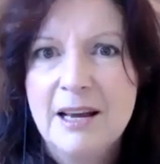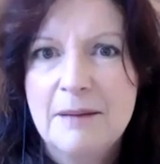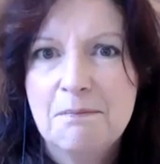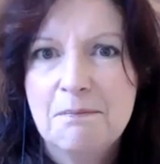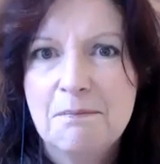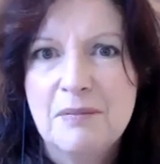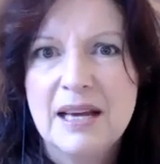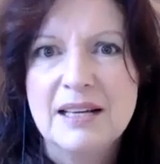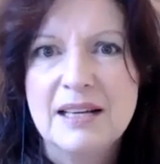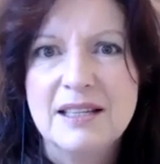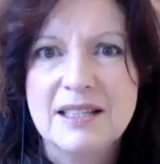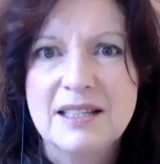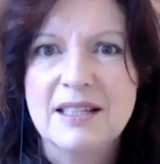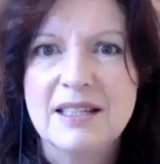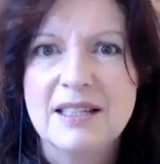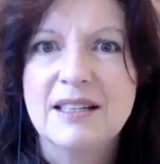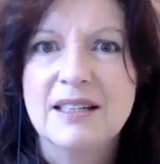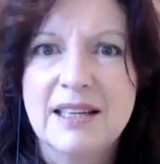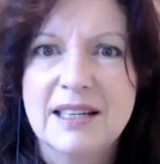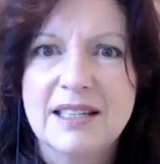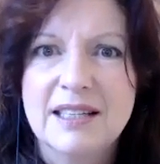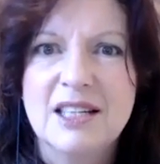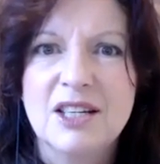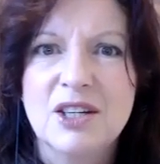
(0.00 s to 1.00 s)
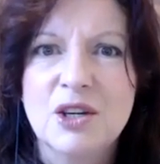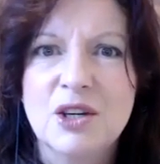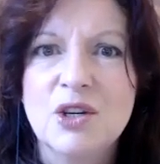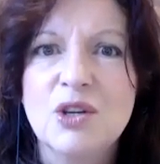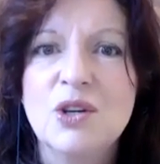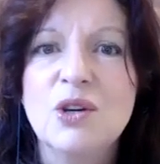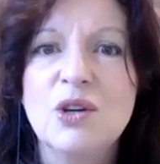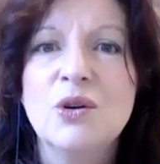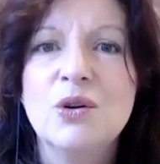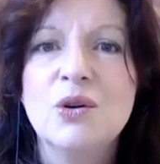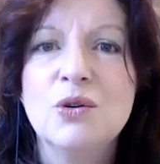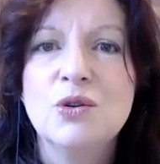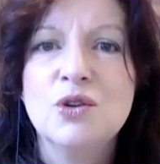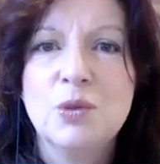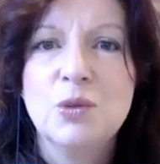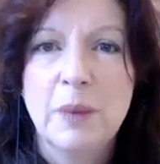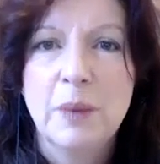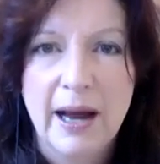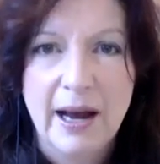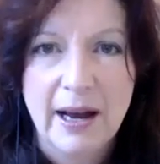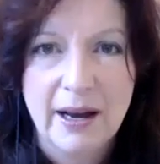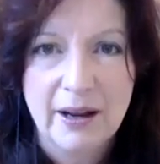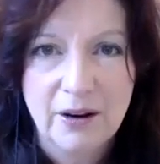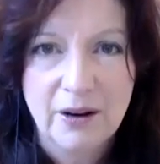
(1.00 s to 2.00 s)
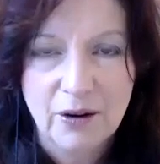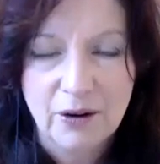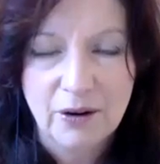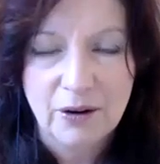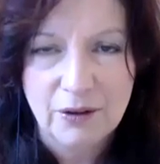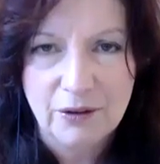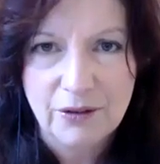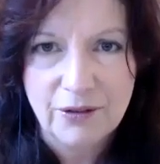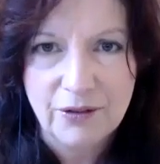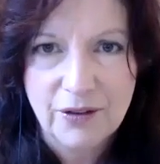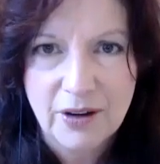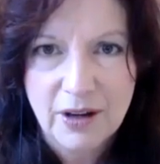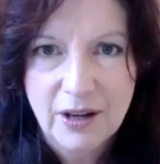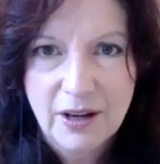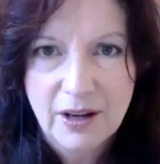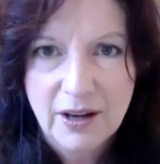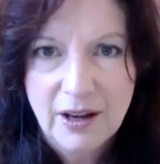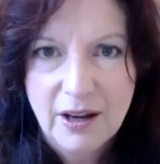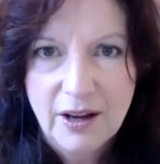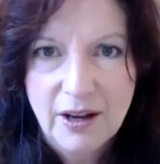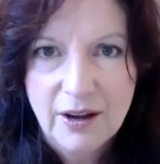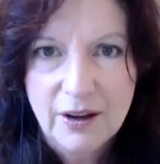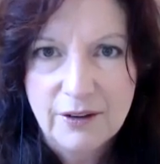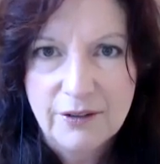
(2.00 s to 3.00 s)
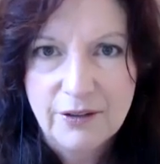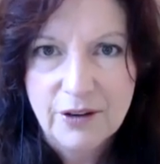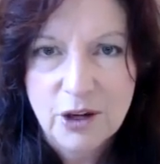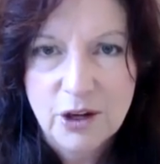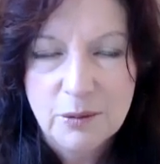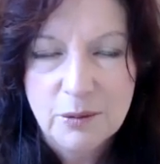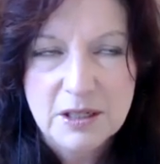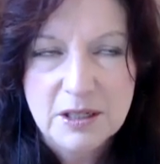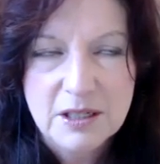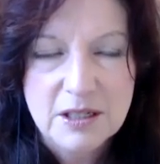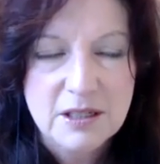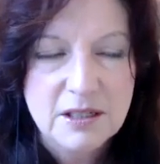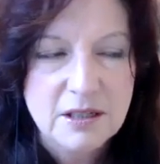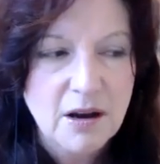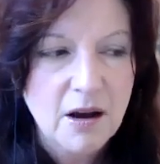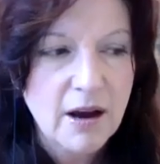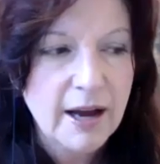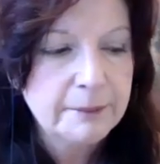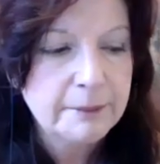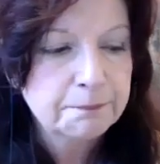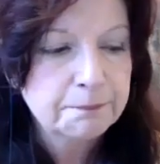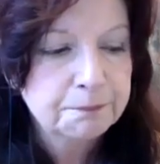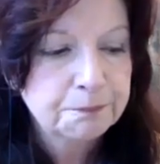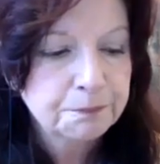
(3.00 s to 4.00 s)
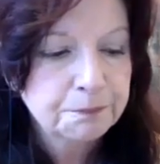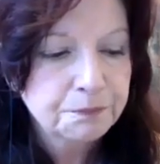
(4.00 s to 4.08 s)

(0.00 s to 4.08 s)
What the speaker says: that's a huge part of human design.